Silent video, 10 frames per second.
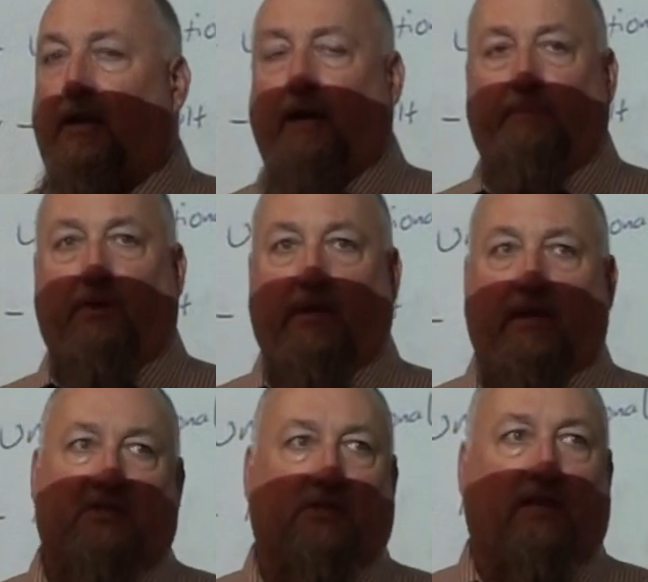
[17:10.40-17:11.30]
liability
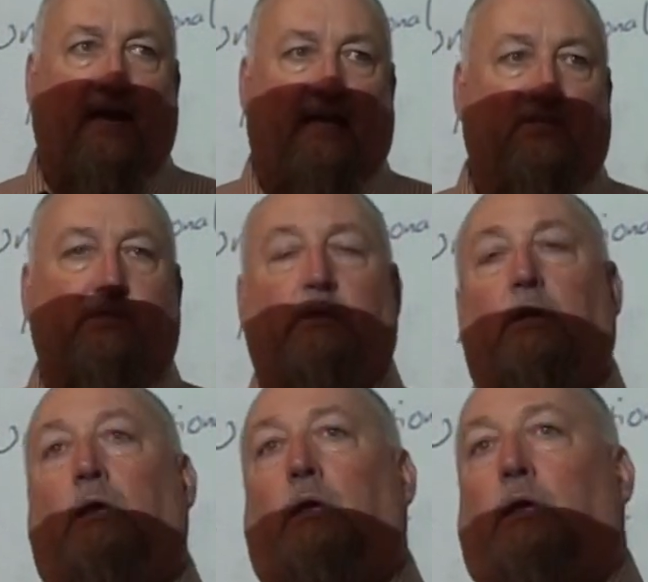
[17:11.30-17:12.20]
next class.
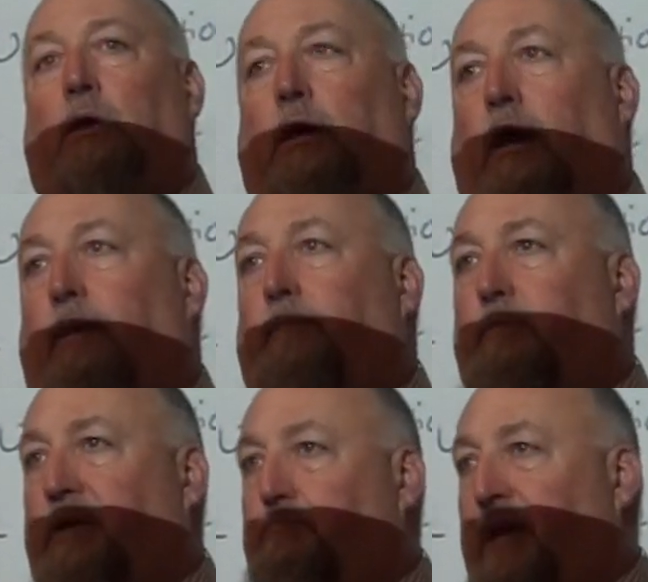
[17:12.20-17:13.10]
Um,
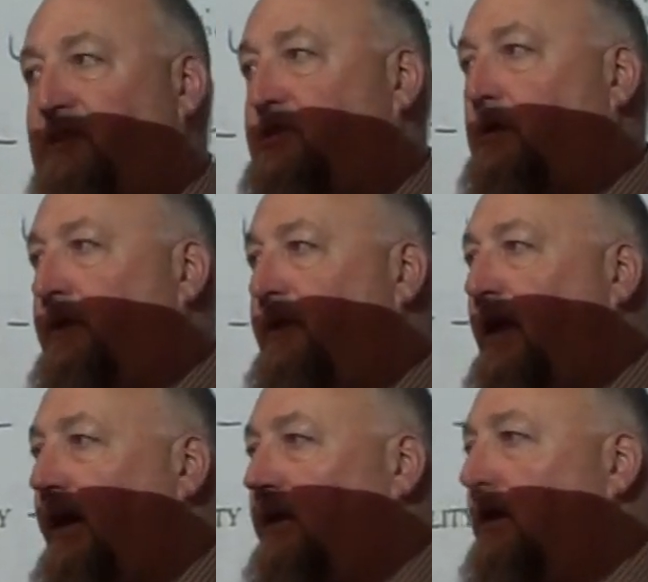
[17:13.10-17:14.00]
but basically, the
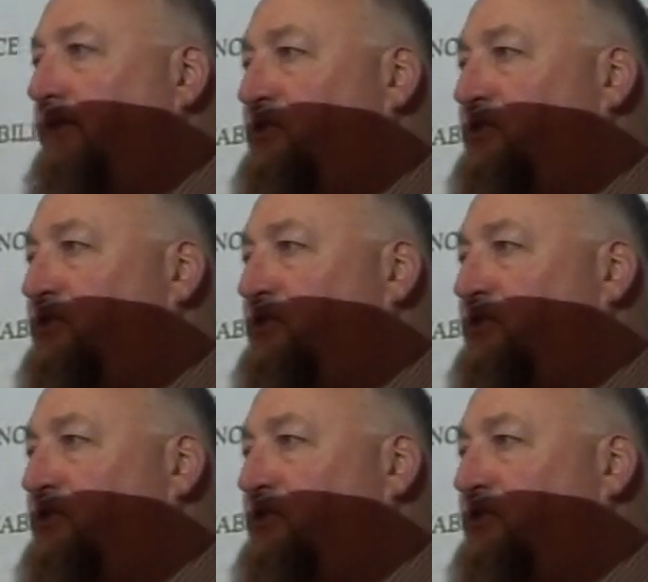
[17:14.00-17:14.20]
idea of